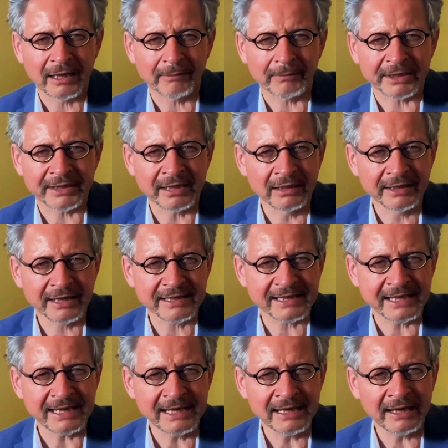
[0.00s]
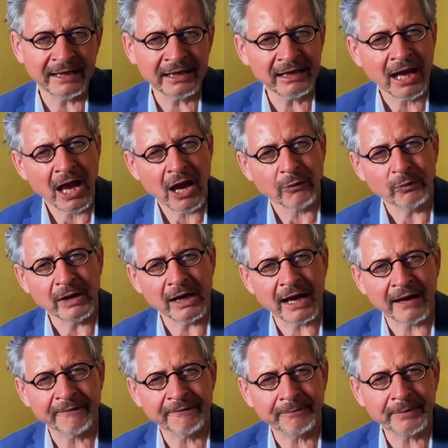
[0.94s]
Matilda's healing will
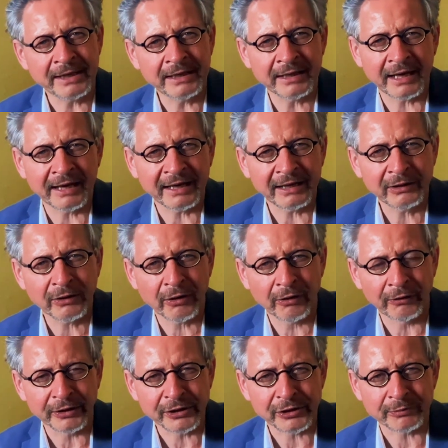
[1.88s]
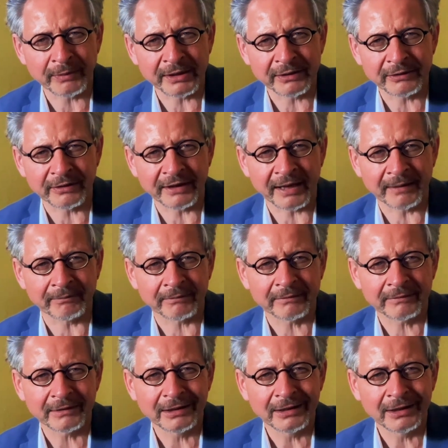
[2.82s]
have been an encouragement to them
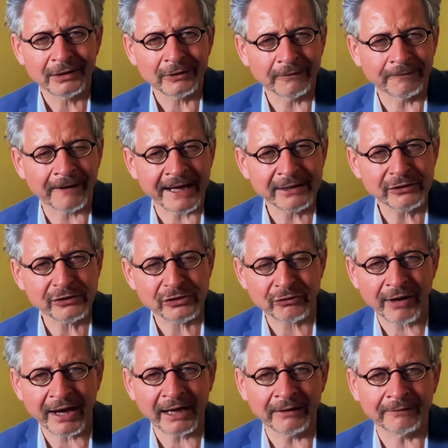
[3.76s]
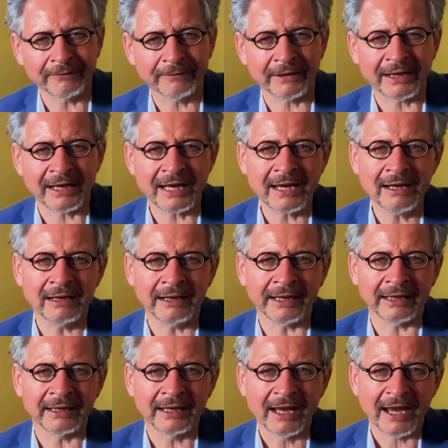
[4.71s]
to find strength in
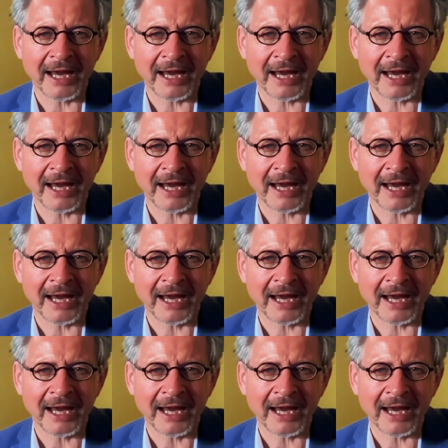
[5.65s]
healing,